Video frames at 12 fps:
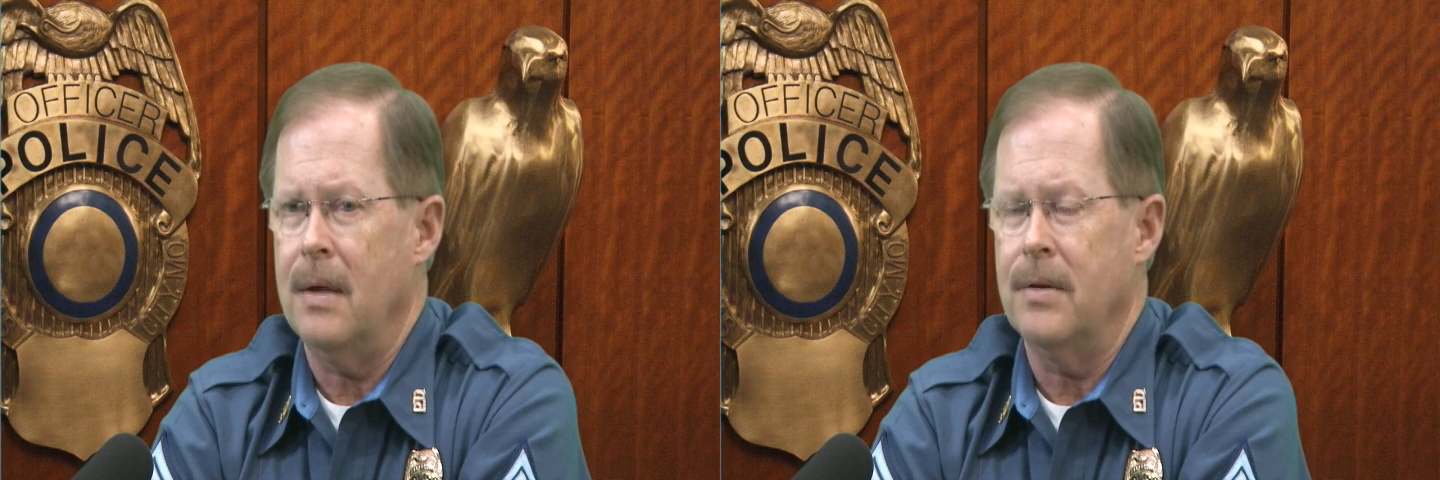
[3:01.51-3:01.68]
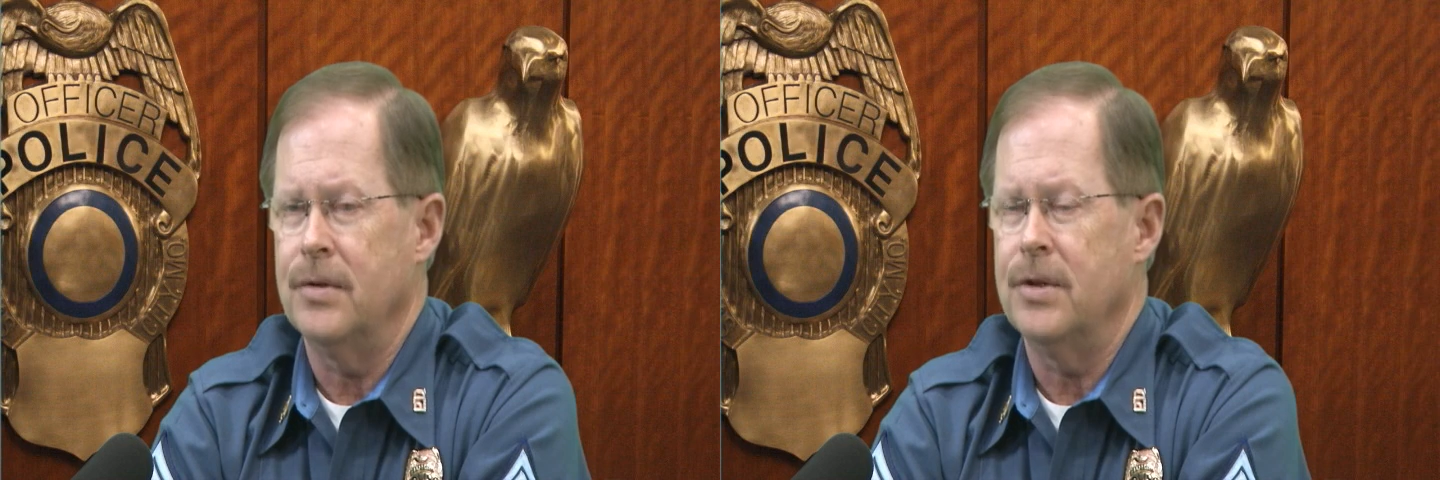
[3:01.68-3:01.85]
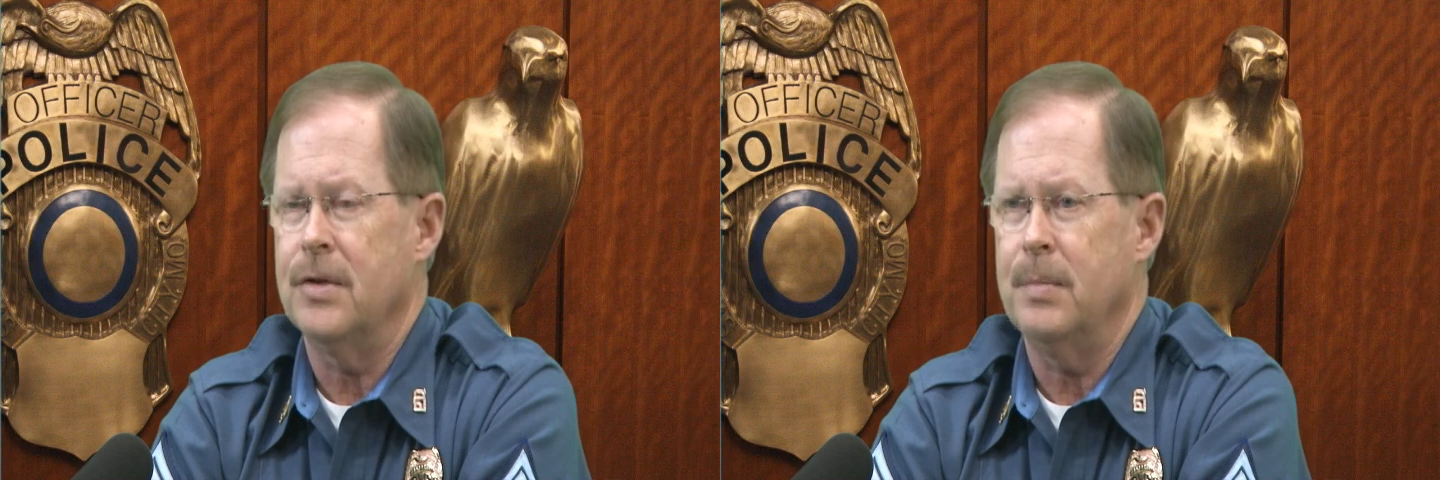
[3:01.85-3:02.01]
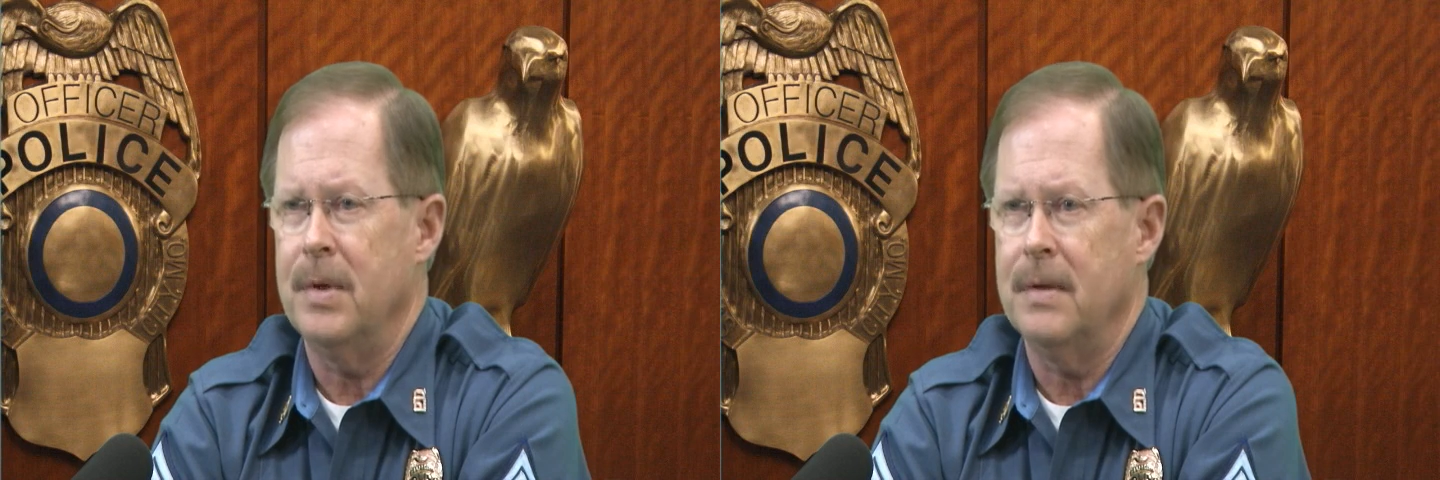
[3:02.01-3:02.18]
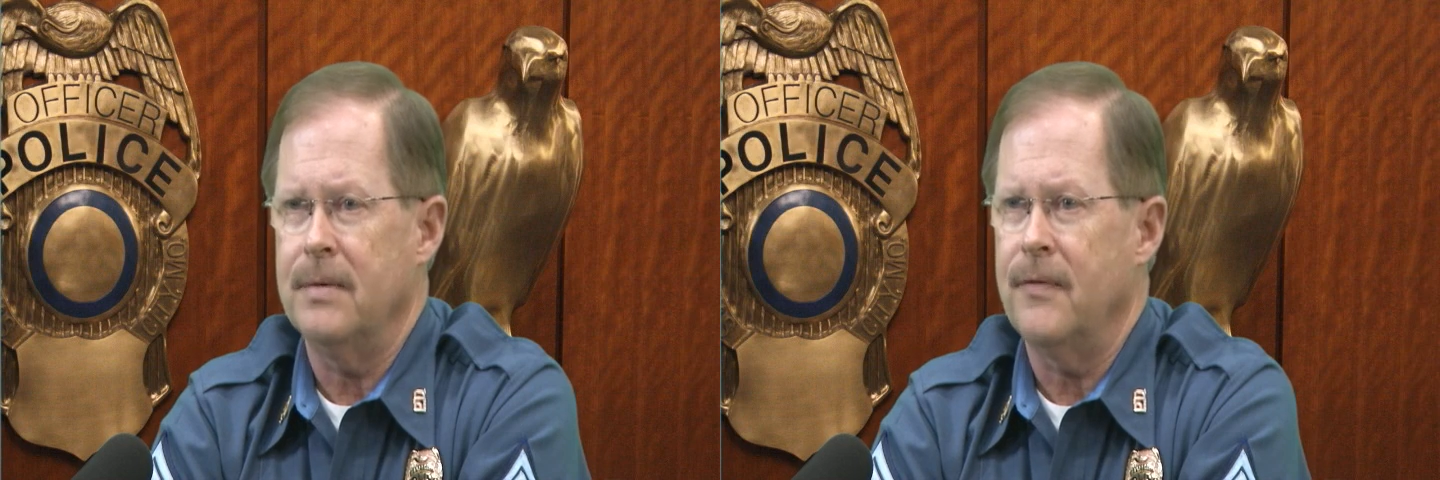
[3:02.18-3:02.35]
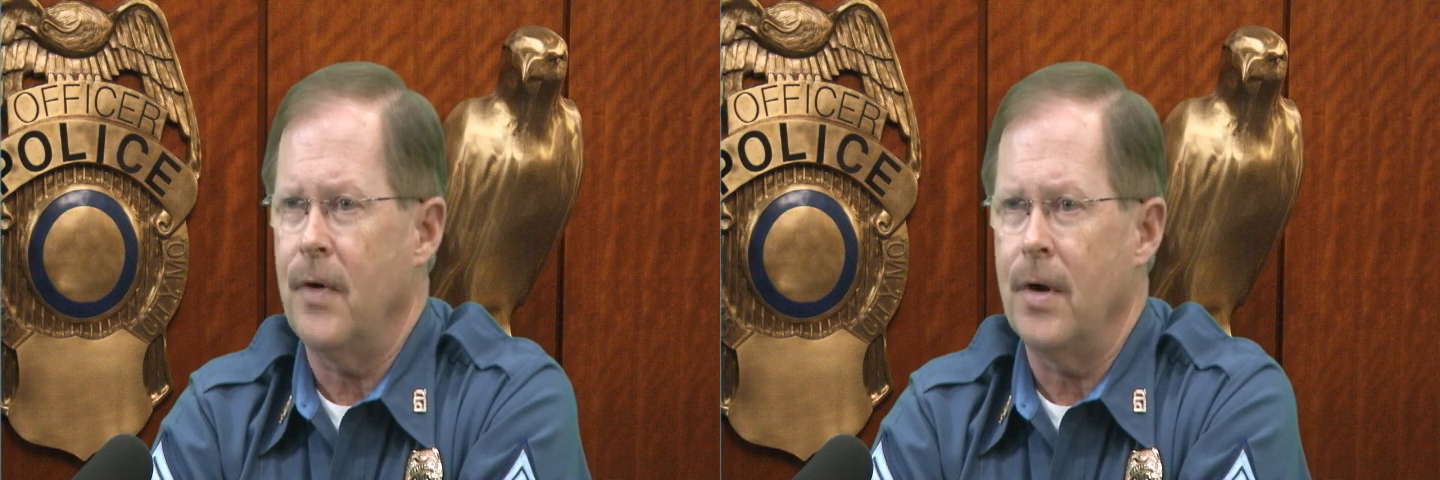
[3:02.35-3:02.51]
There's just
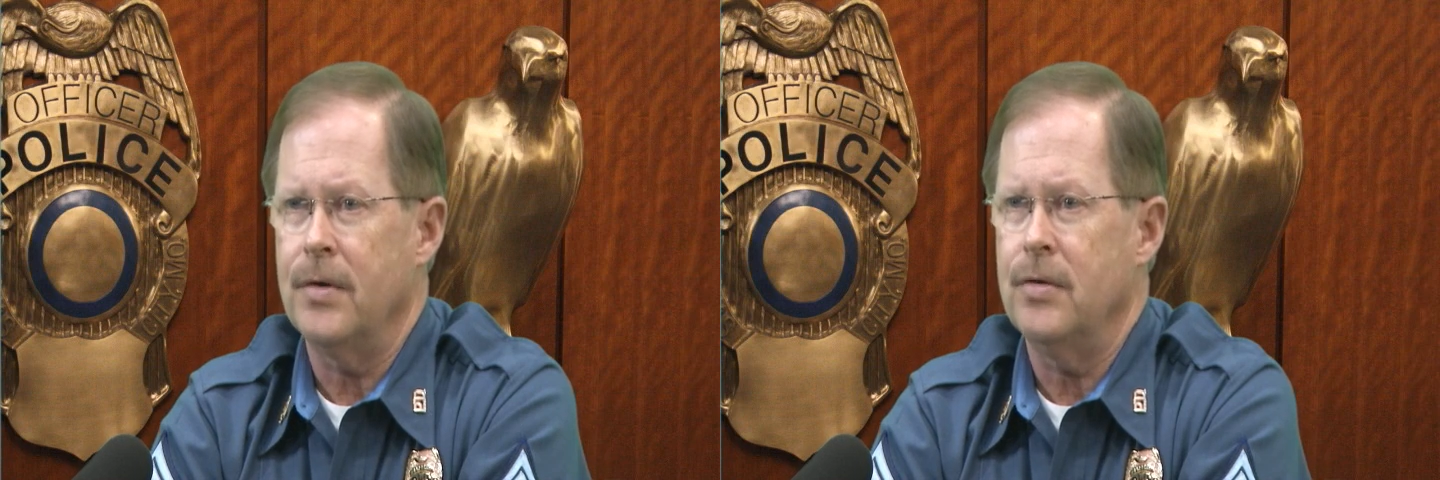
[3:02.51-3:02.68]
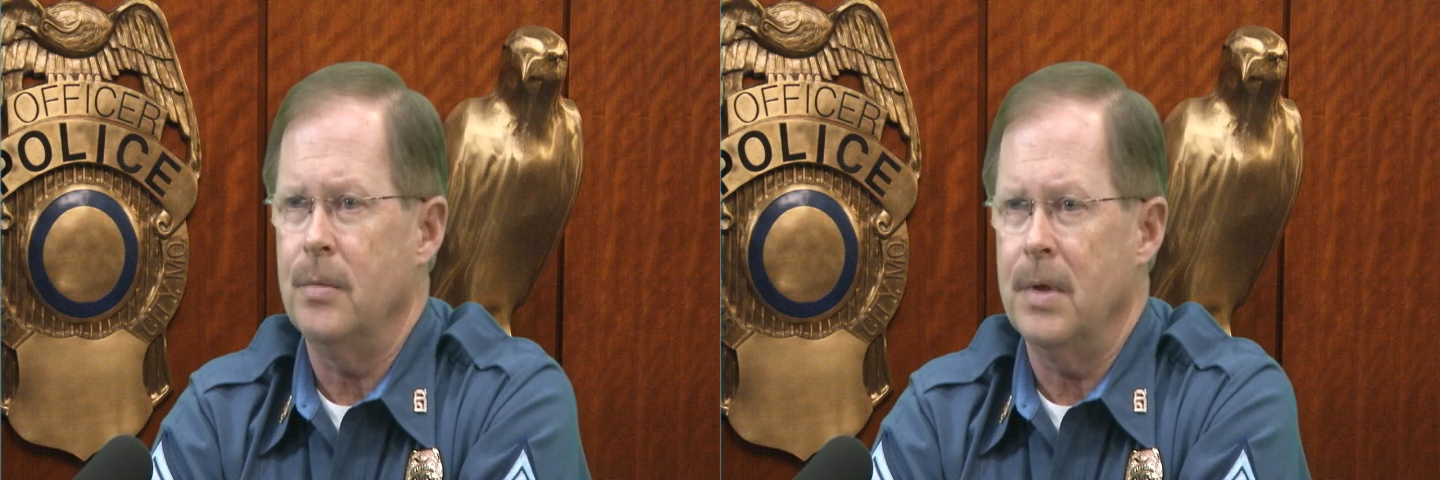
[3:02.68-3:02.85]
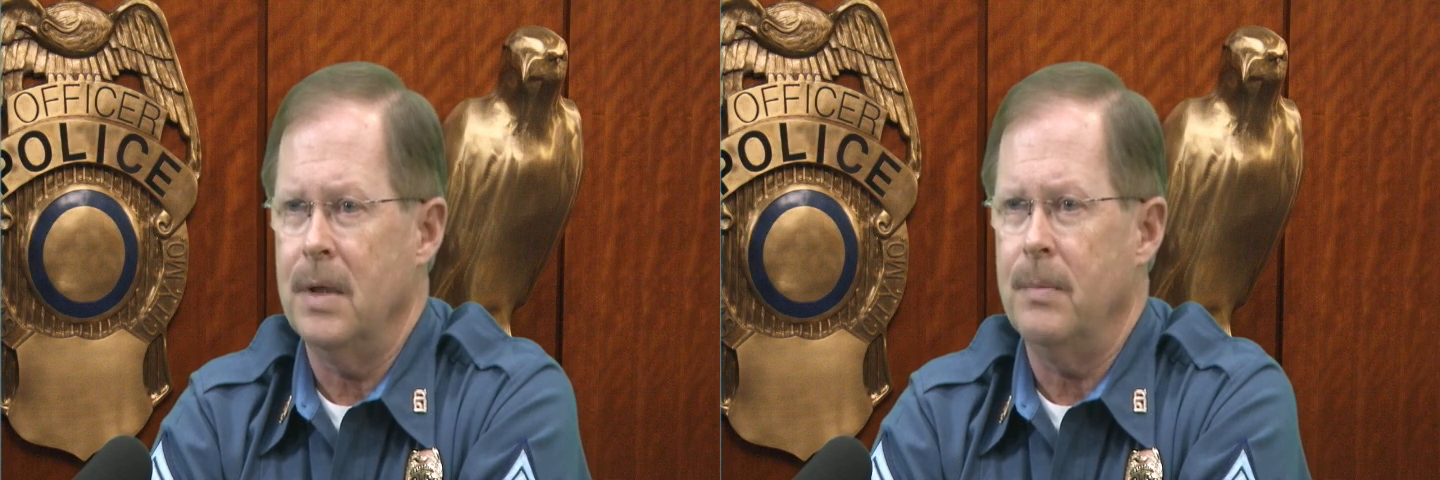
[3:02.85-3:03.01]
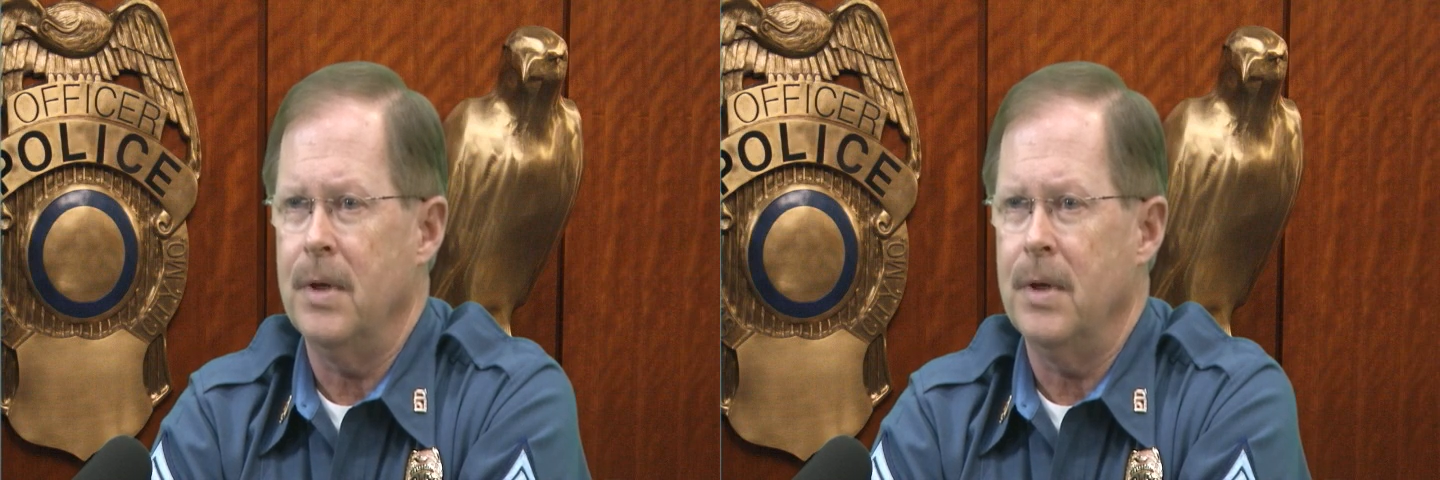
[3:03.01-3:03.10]
been far too many